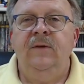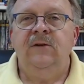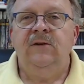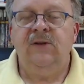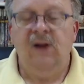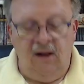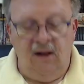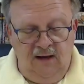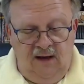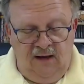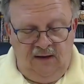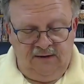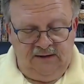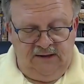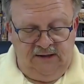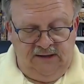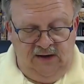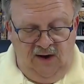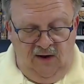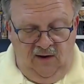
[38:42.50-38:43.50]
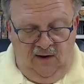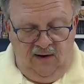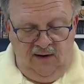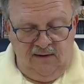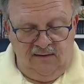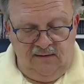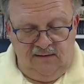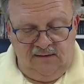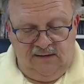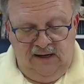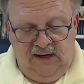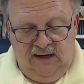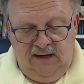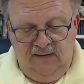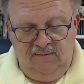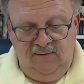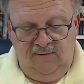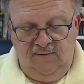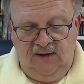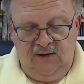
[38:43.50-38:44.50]
Saul lost his heart to
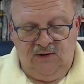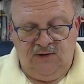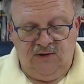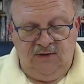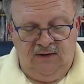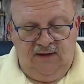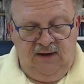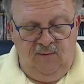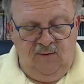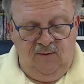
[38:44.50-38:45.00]
him eventually,